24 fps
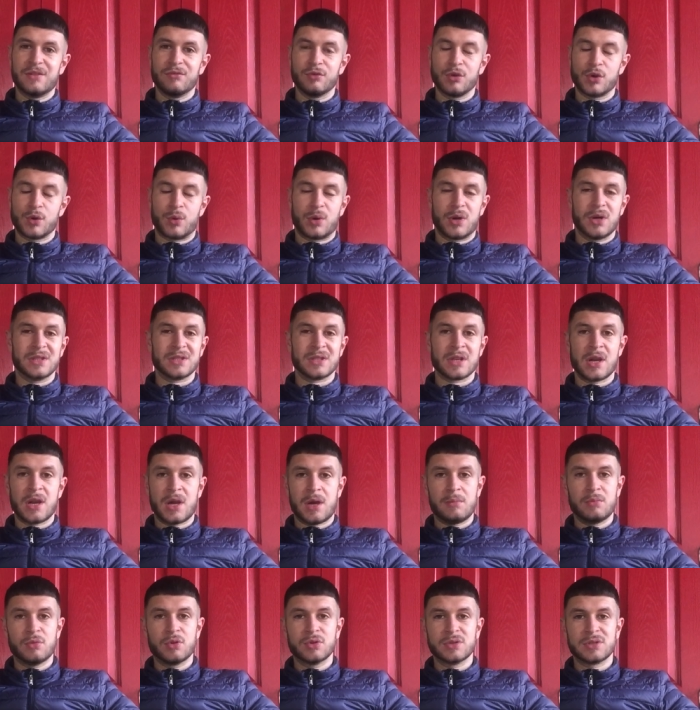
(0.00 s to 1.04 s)
requires a
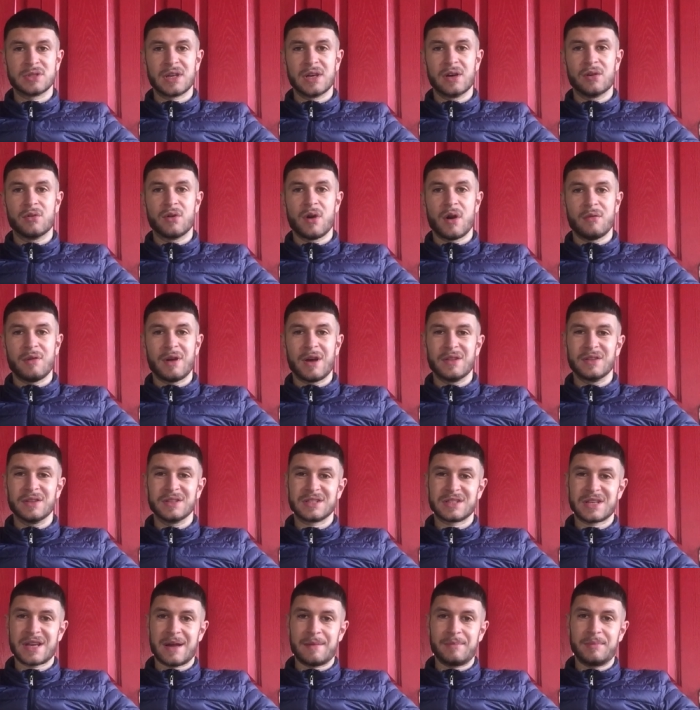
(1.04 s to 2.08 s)
lot more skill around the
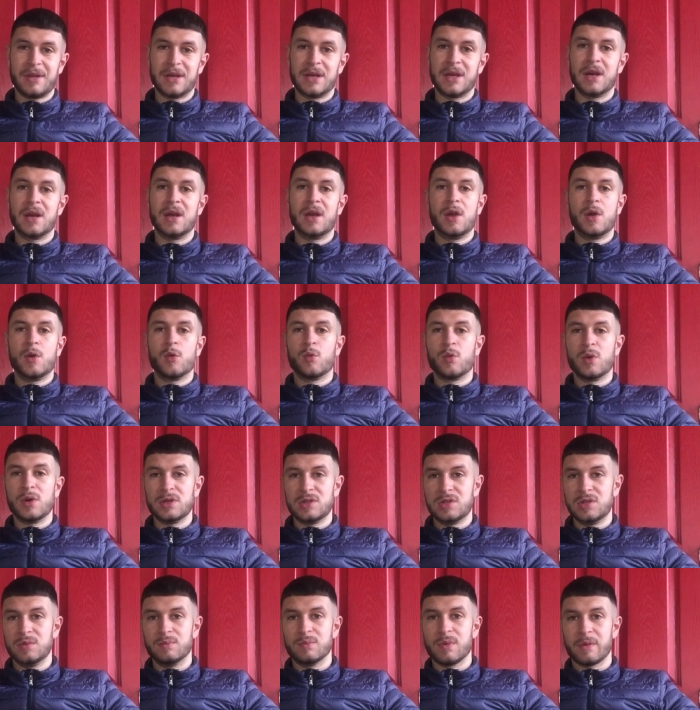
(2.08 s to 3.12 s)
scapula,
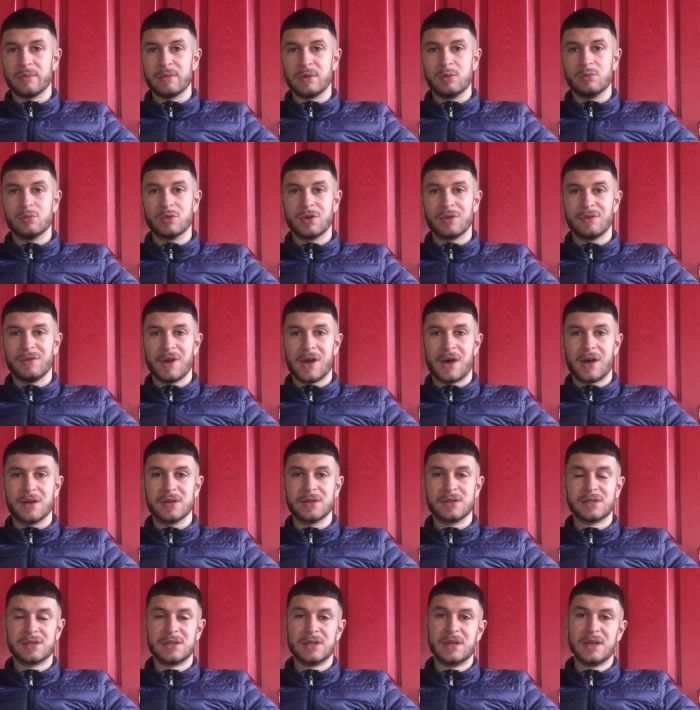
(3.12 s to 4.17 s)
which you probably would have
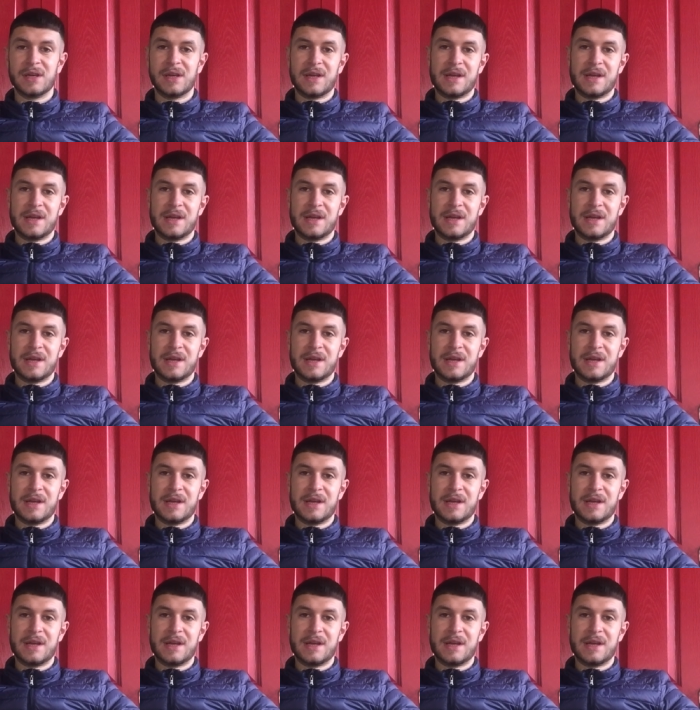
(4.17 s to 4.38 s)
lost